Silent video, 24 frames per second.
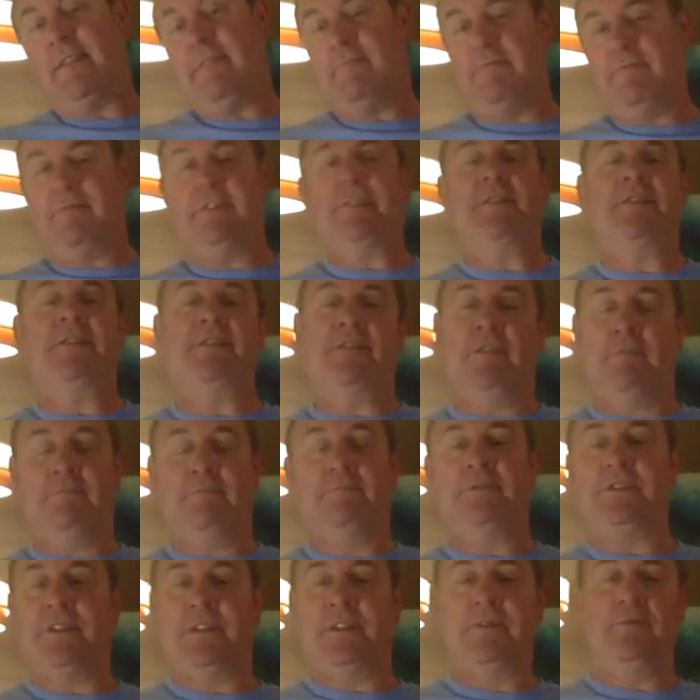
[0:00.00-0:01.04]
because
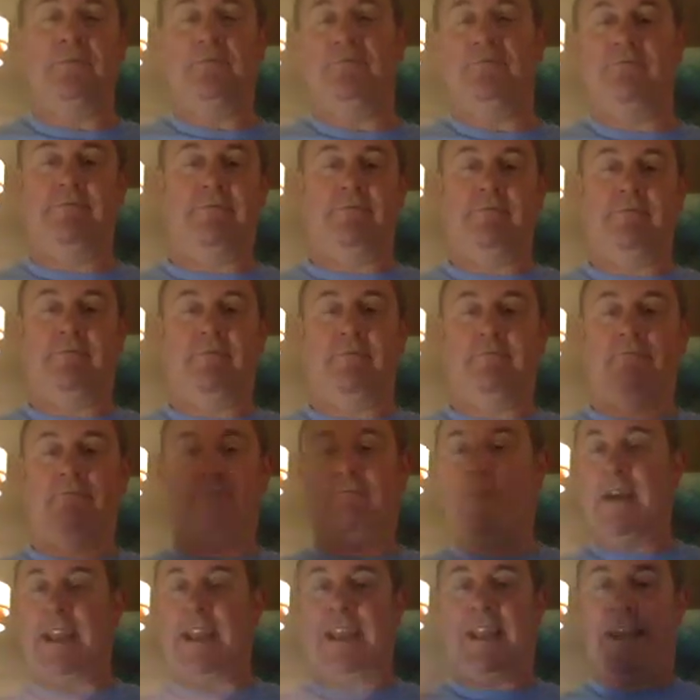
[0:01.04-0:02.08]
I'm still not
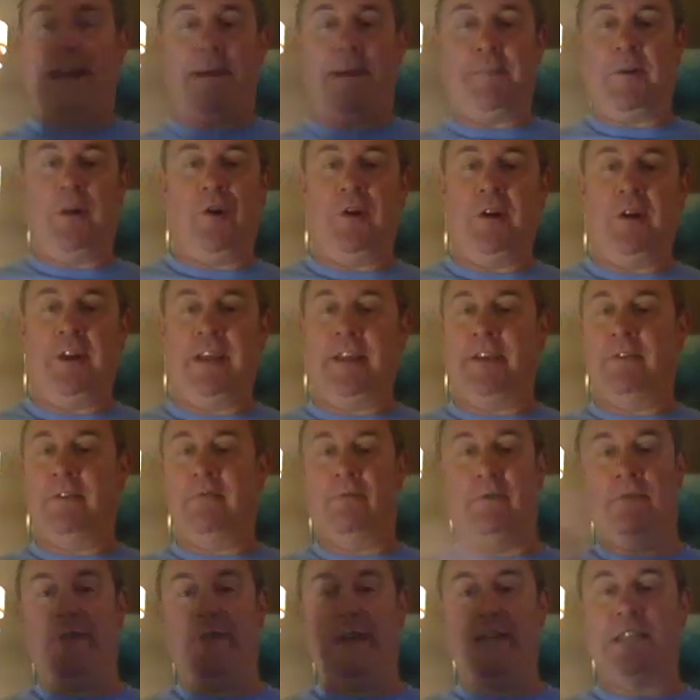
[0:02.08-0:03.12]
waking up early and all
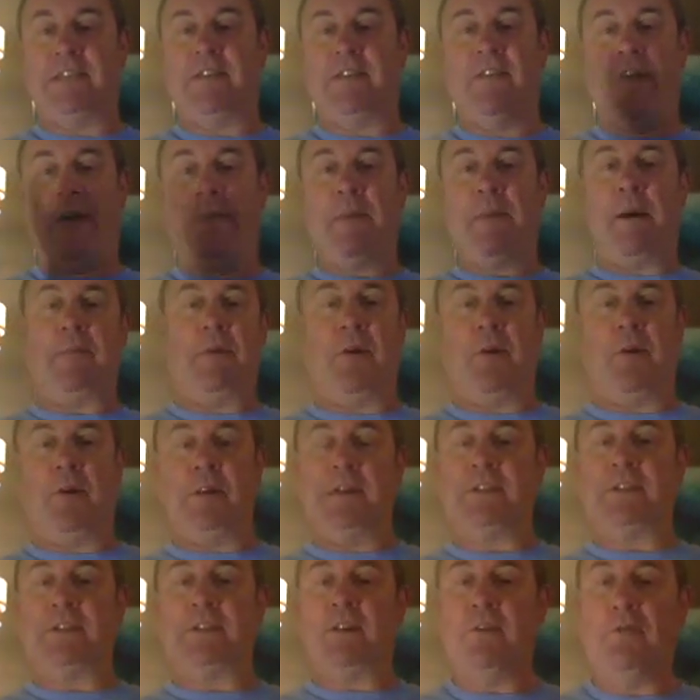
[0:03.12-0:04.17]
the rest of it. I'm up
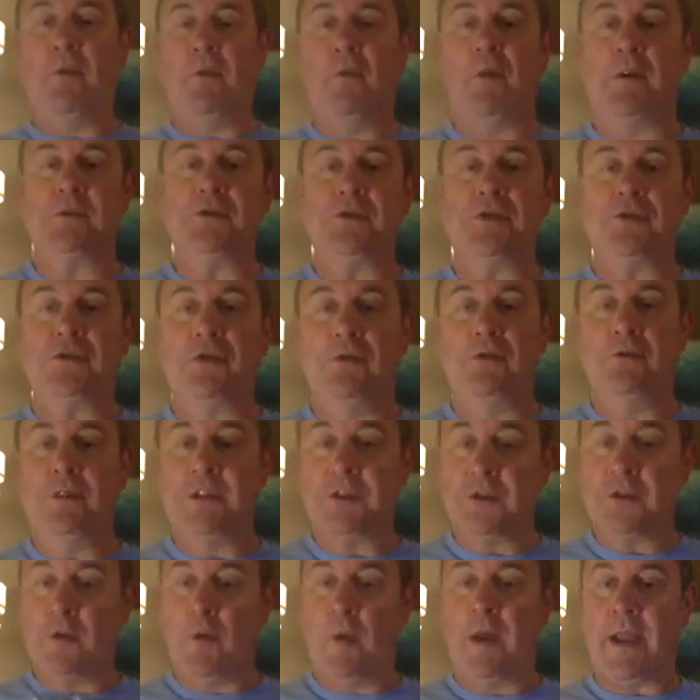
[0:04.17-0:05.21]
early, so I thought I'd just do
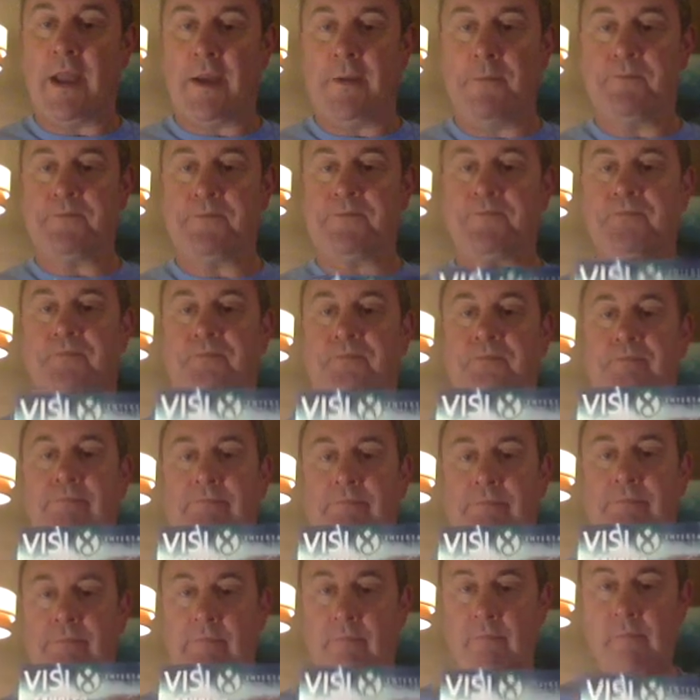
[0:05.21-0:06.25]
this quick
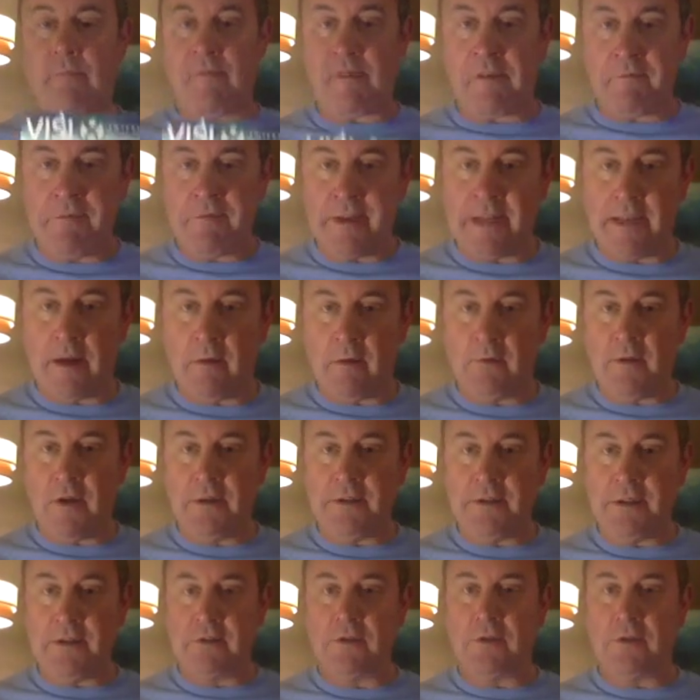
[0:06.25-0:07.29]
video that I
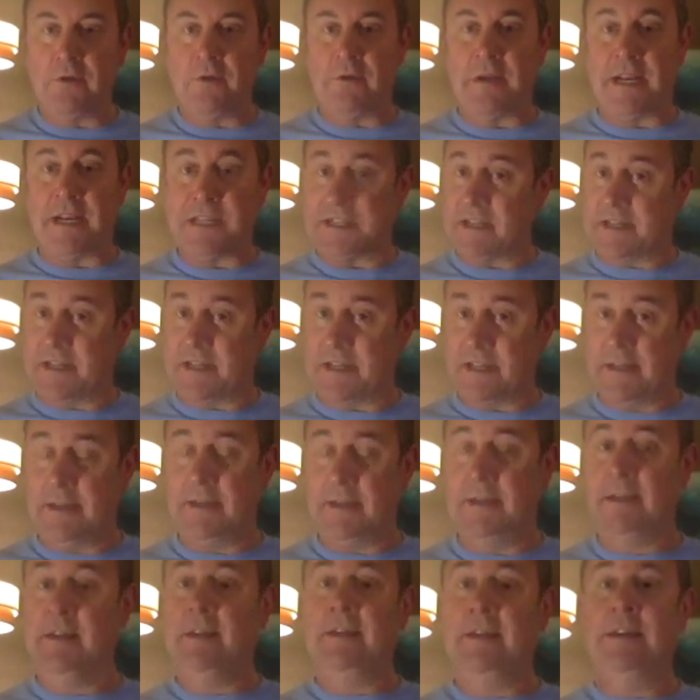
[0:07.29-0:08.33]
didn't do yesterday
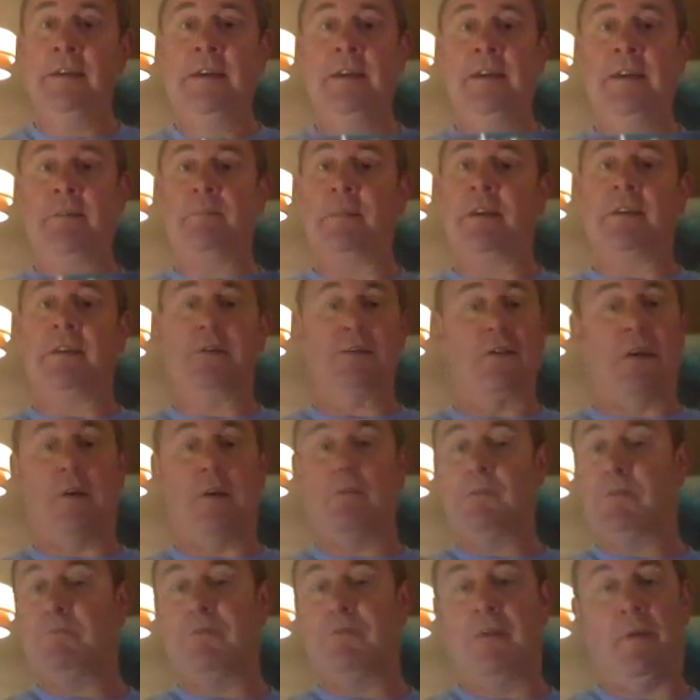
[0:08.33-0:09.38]
because I
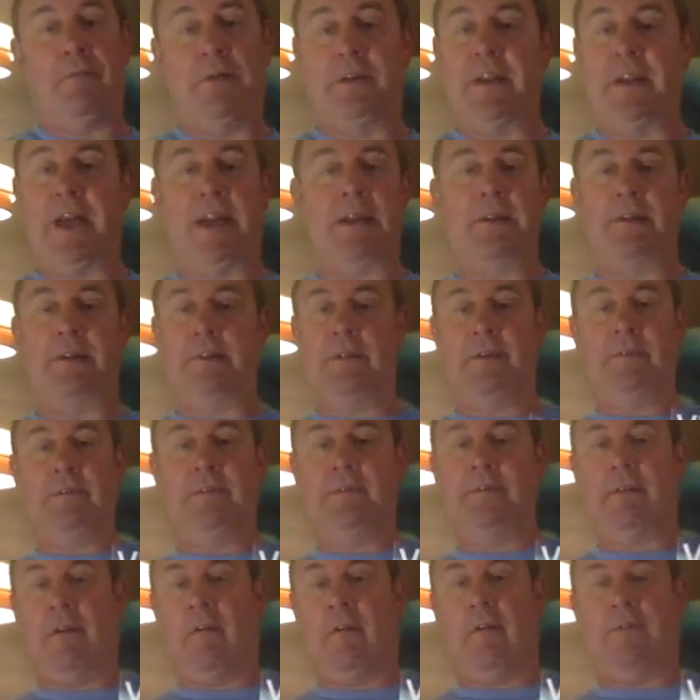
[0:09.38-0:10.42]
was proper knackered
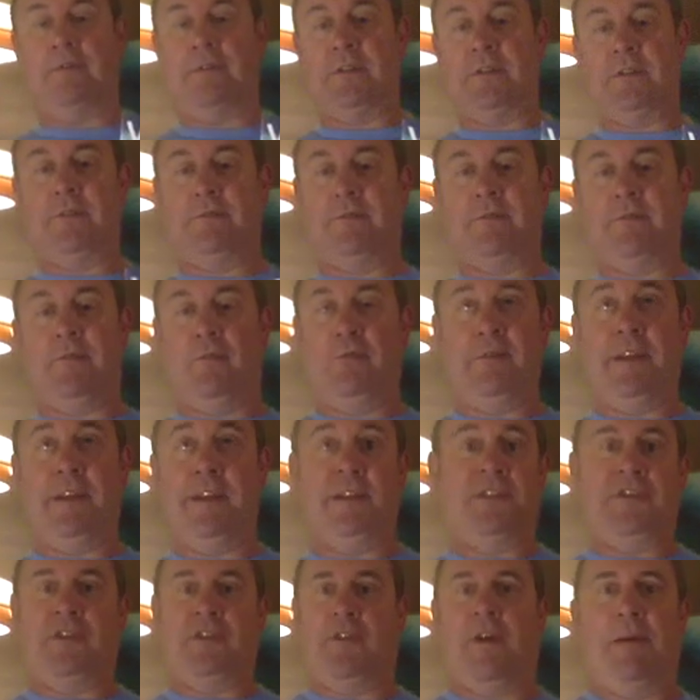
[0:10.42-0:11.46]
after all the
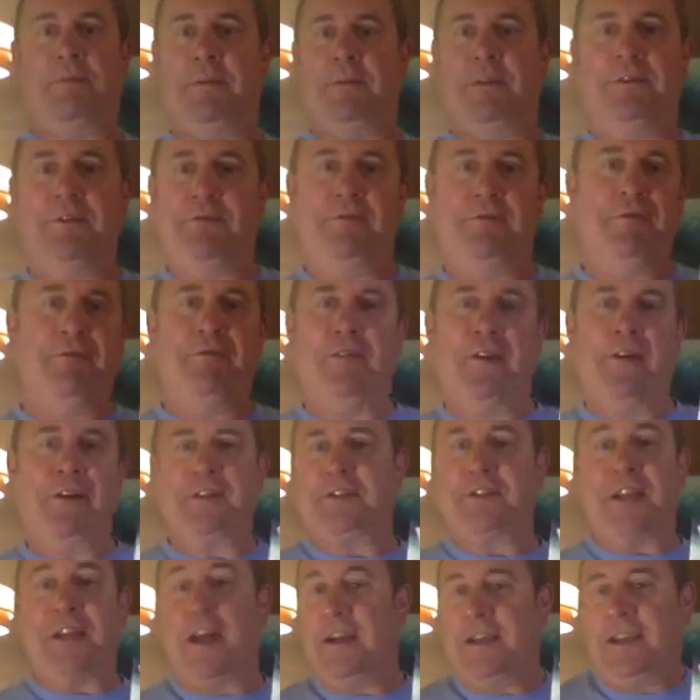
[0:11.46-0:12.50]
excitement of the
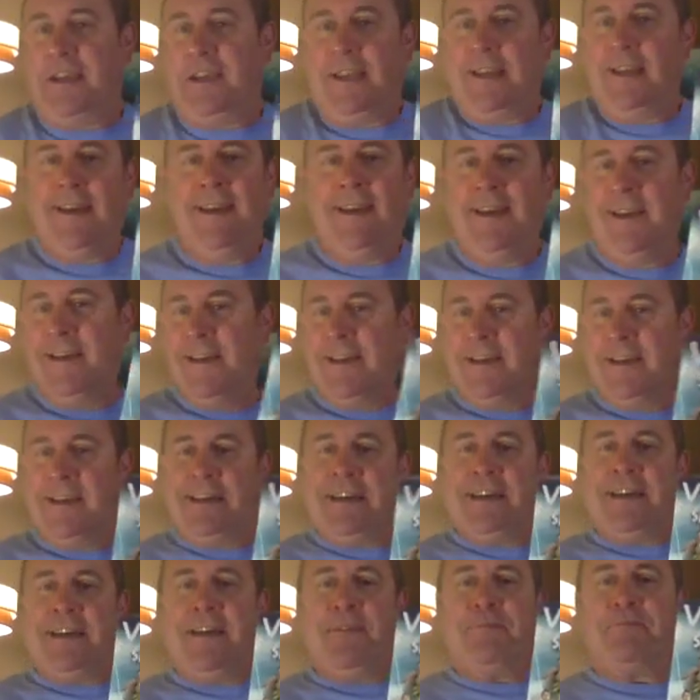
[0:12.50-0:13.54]
first day.
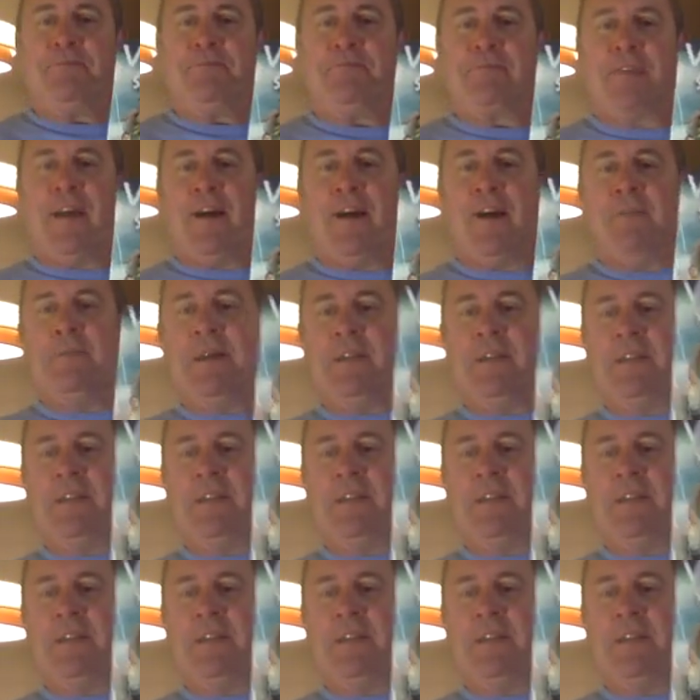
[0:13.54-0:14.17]
I met